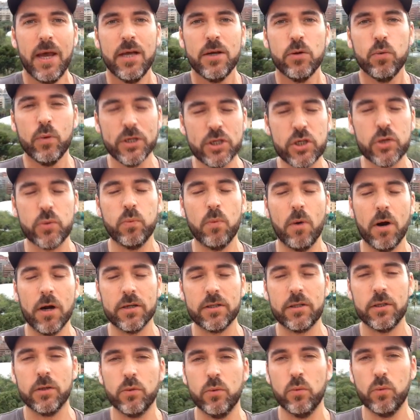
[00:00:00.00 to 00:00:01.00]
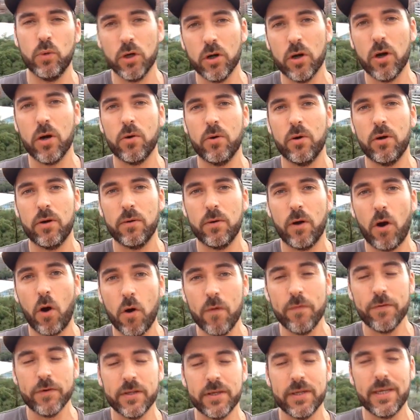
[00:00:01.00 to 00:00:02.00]
which were
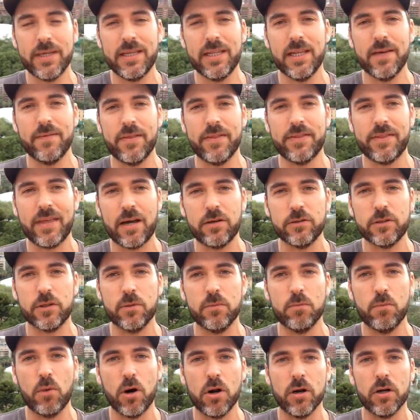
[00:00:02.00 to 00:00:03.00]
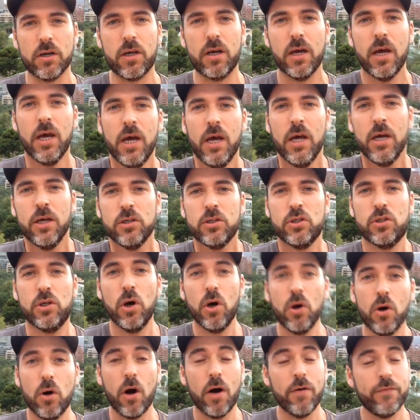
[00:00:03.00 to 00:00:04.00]
over the 11,000 mark.
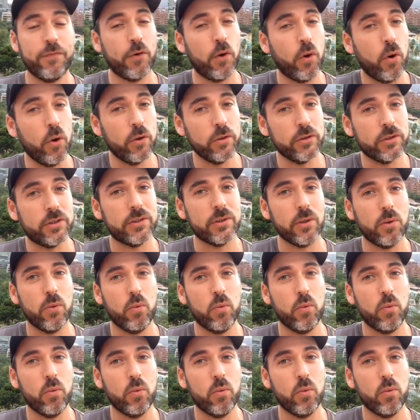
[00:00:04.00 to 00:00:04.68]
So of course,